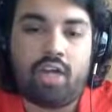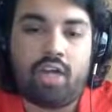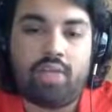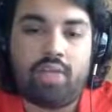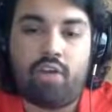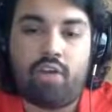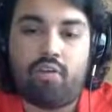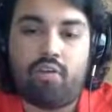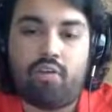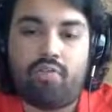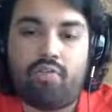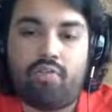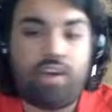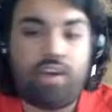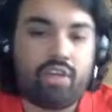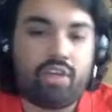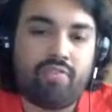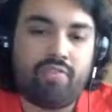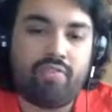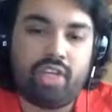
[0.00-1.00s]
They're
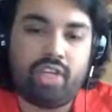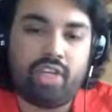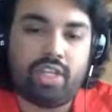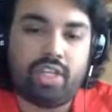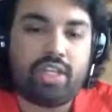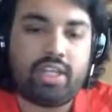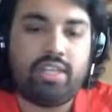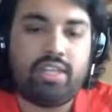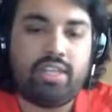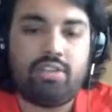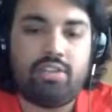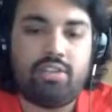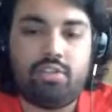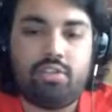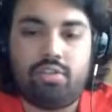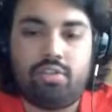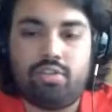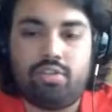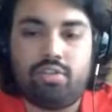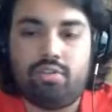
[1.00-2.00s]
very convenient and easy
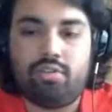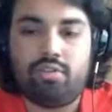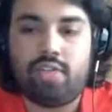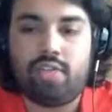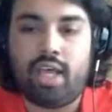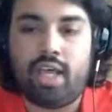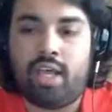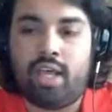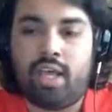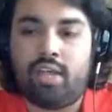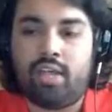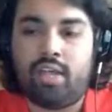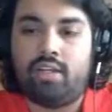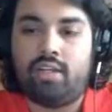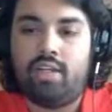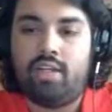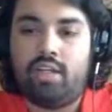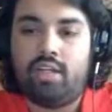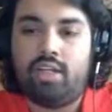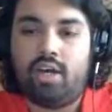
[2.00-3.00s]
to use, and
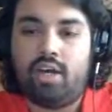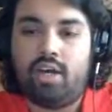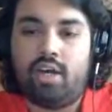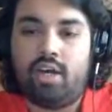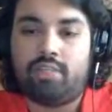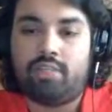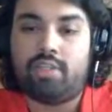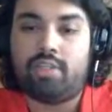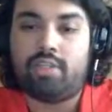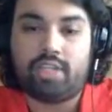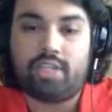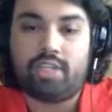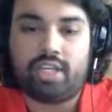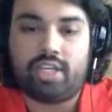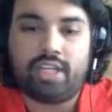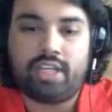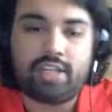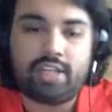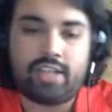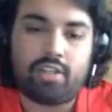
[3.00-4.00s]
especially in
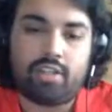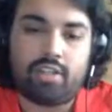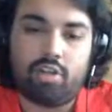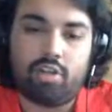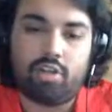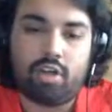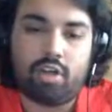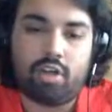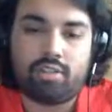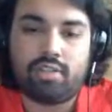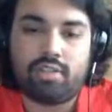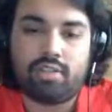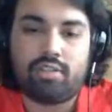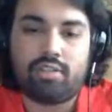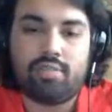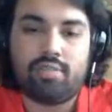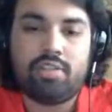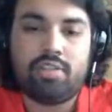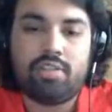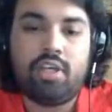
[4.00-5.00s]
connecting long
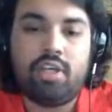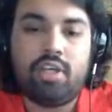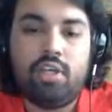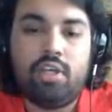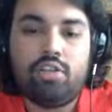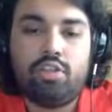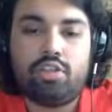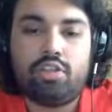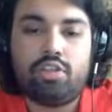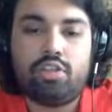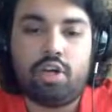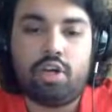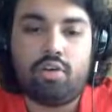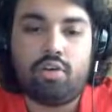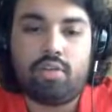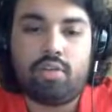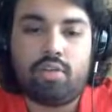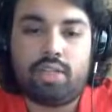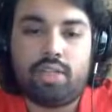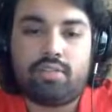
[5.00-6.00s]
systems.
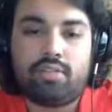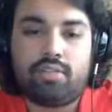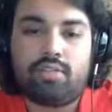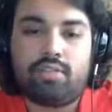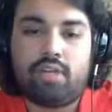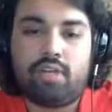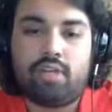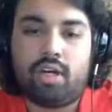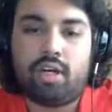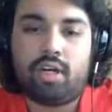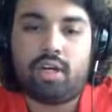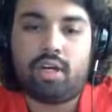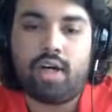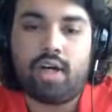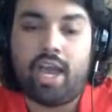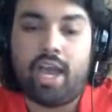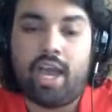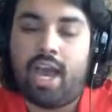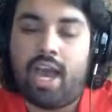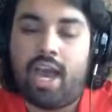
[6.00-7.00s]
So it's
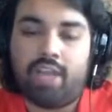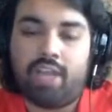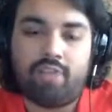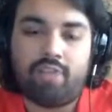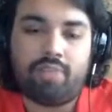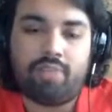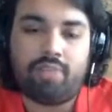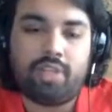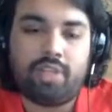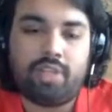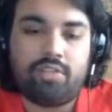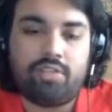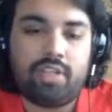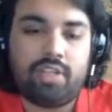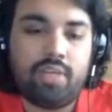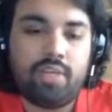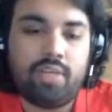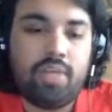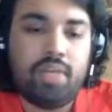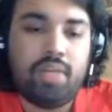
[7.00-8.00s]
I highly recommend using
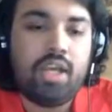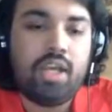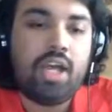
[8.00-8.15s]
them.